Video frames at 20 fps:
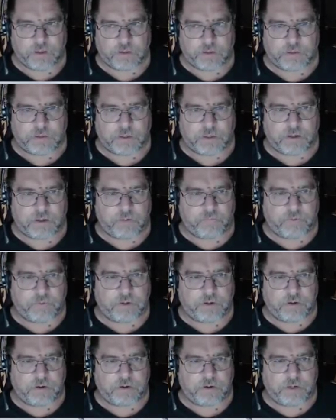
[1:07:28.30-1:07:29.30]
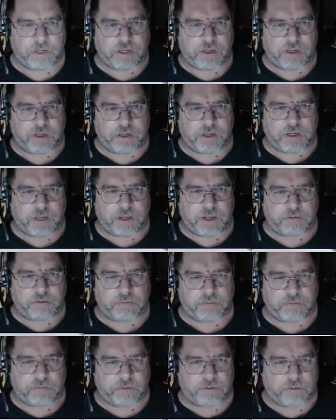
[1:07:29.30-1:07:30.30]
So I can go over here and I can get out
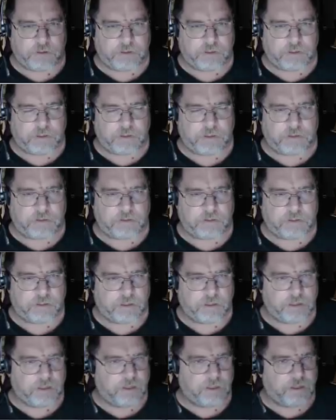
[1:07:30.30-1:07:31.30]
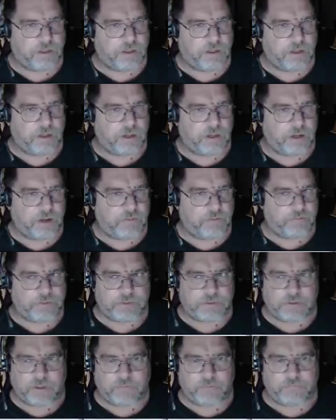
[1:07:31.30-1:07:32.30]
and
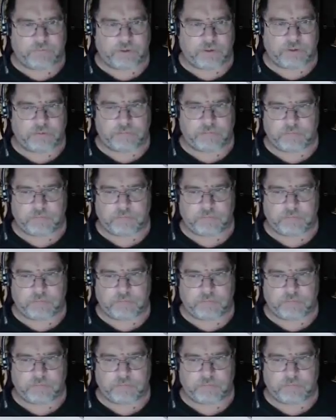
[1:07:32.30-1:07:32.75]
everything's all fine.